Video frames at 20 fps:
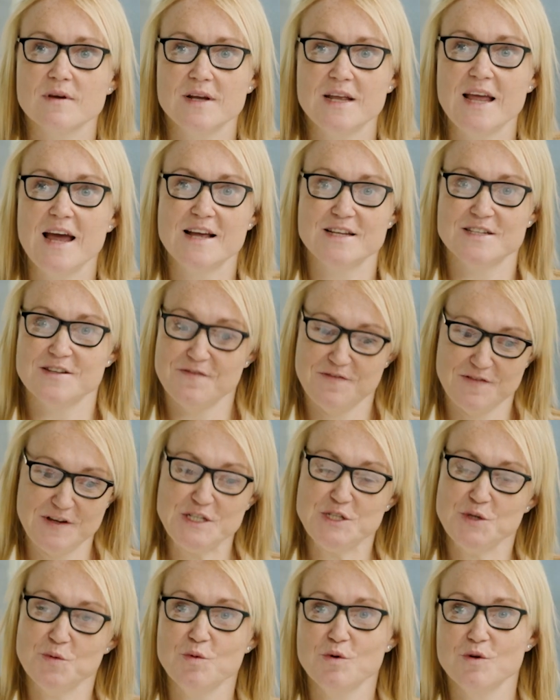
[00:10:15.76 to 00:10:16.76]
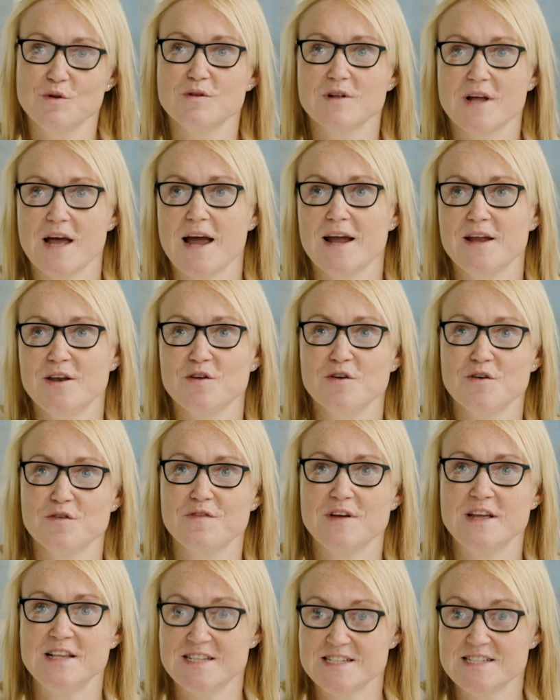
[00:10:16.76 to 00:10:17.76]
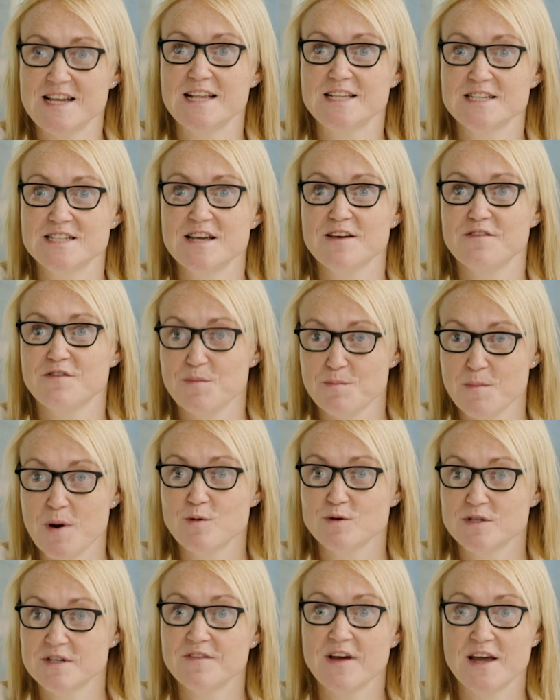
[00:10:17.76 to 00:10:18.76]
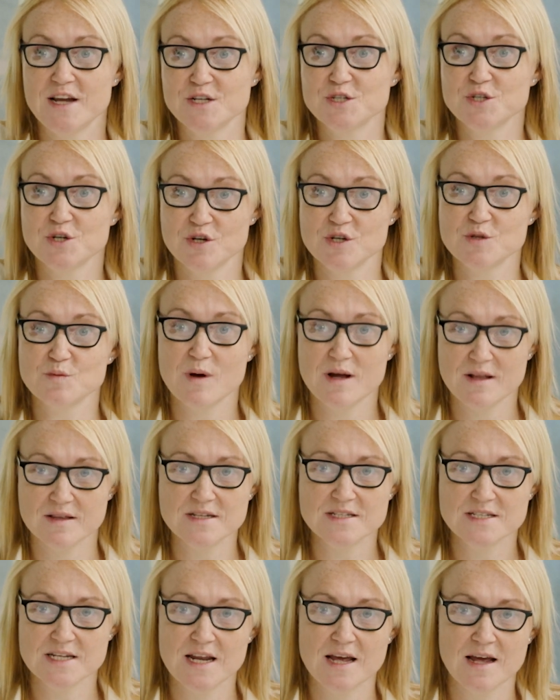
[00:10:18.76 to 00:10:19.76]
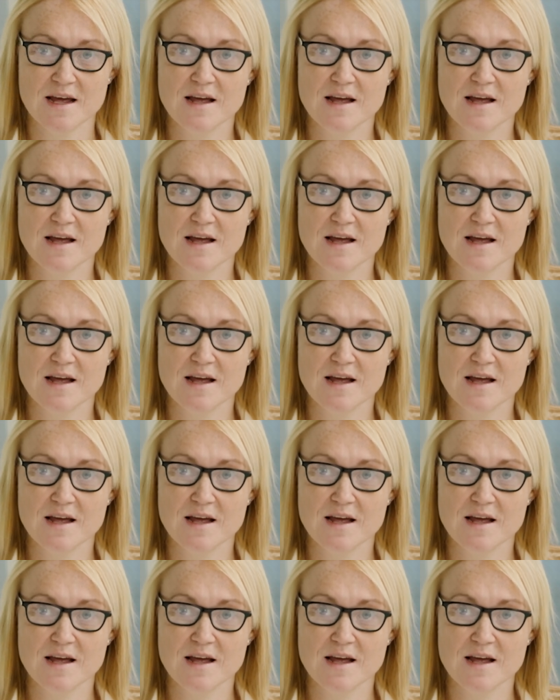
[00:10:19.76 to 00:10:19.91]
Yeah, it's a visual kind of incentive and motivation as well, isn't it?